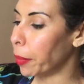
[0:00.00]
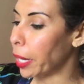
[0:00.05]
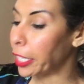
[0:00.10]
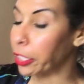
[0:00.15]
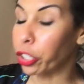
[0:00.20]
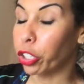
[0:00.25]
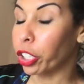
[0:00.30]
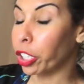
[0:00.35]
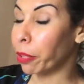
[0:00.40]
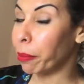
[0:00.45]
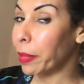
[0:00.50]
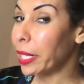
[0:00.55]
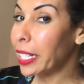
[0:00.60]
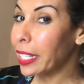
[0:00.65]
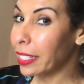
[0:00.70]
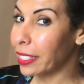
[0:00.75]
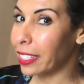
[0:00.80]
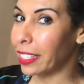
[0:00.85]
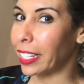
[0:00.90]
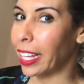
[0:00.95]
And you're
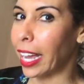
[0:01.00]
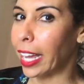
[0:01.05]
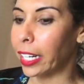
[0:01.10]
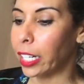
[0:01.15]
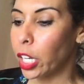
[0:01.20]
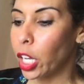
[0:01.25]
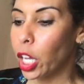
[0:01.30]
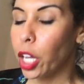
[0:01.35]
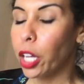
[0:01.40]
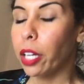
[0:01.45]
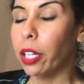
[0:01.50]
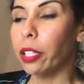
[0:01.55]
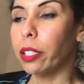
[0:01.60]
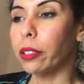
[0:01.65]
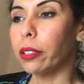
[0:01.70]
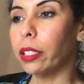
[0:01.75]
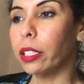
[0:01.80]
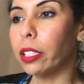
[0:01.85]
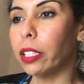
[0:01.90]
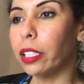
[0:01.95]
committing to that.
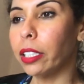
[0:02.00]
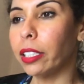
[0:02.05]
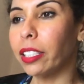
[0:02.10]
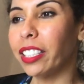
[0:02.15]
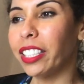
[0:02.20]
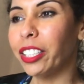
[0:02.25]
The